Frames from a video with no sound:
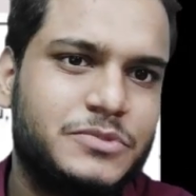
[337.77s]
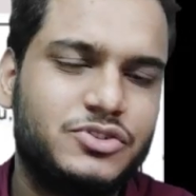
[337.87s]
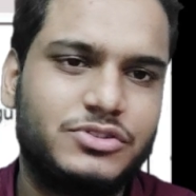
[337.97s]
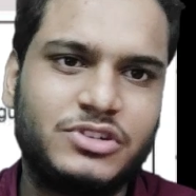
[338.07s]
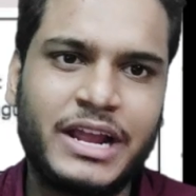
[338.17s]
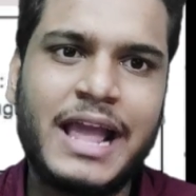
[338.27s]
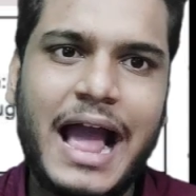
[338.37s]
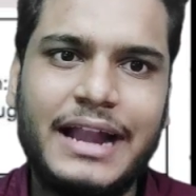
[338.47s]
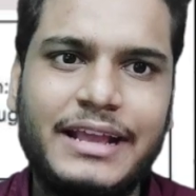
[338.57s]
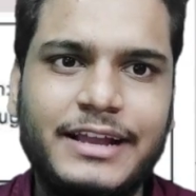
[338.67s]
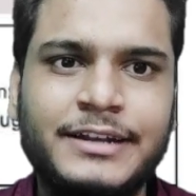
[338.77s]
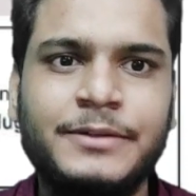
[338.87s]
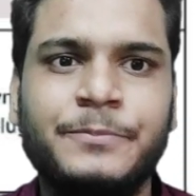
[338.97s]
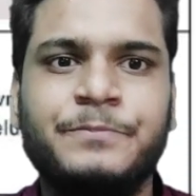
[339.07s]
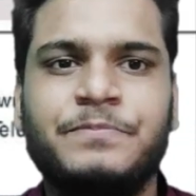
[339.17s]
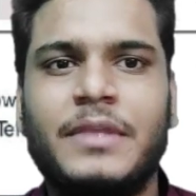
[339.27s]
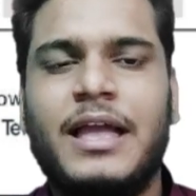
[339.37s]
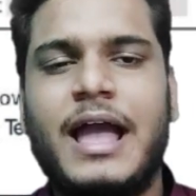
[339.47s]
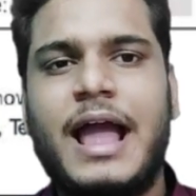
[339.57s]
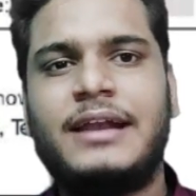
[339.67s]
So try adding it,
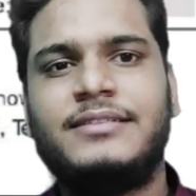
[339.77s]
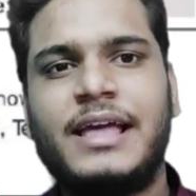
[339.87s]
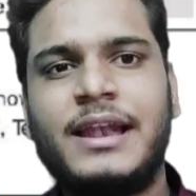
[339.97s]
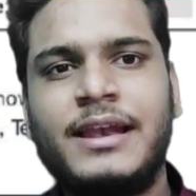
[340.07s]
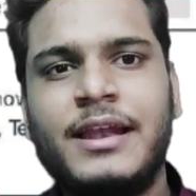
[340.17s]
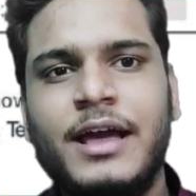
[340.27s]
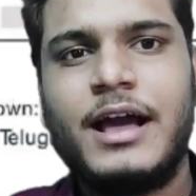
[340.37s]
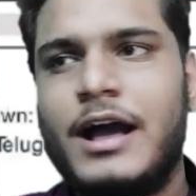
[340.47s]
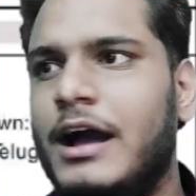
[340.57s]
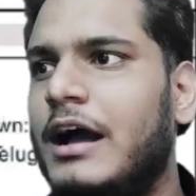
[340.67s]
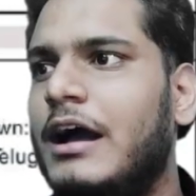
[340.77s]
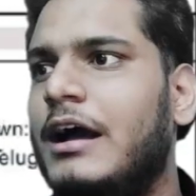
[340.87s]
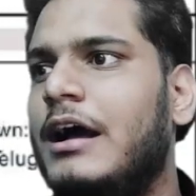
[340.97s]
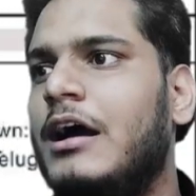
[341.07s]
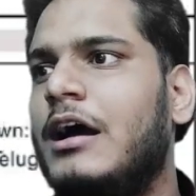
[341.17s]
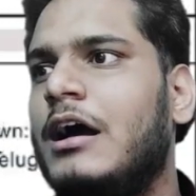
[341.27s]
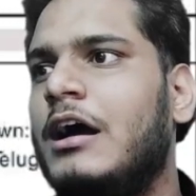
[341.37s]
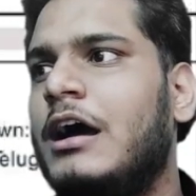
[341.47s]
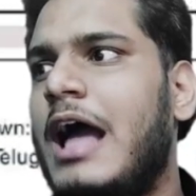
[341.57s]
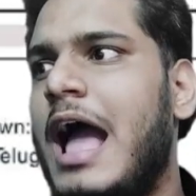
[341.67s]
and then
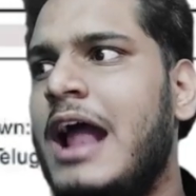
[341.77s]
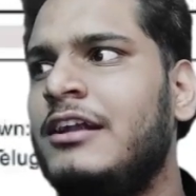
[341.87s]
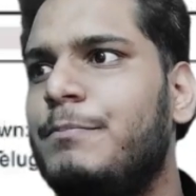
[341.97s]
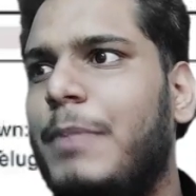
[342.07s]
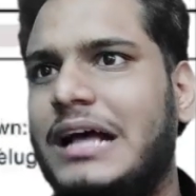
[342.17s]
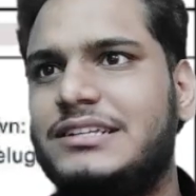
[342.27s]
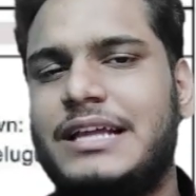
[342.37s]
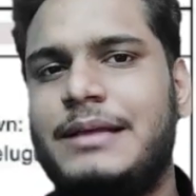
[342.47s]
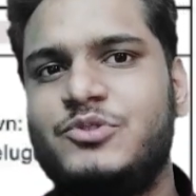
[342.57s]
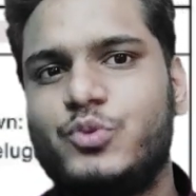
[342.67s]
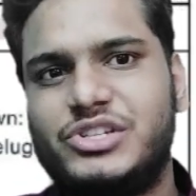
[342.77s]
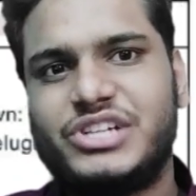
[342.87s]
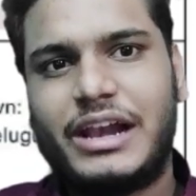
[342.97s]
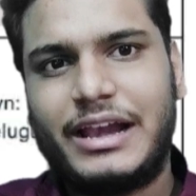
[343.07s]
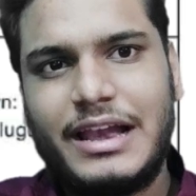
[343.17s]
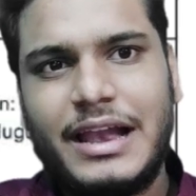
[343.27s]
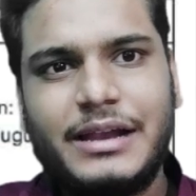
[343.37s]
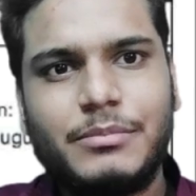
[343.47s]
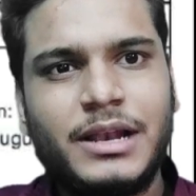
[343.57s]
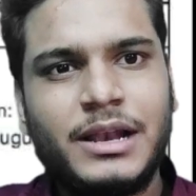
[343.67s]
add pastimes which are
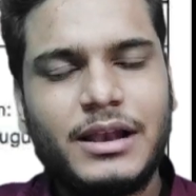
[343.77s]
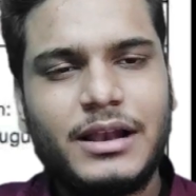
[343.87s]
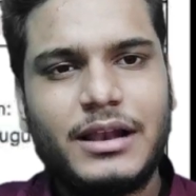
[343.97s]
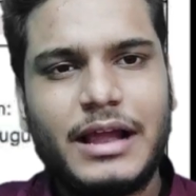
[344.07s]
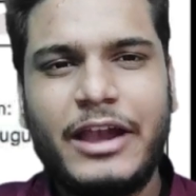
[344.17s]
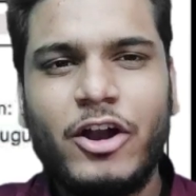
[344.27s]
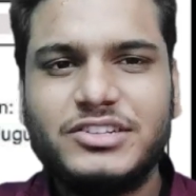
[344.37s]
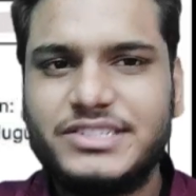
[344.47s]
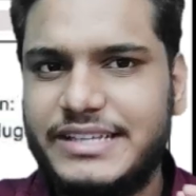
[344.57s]
relatable and not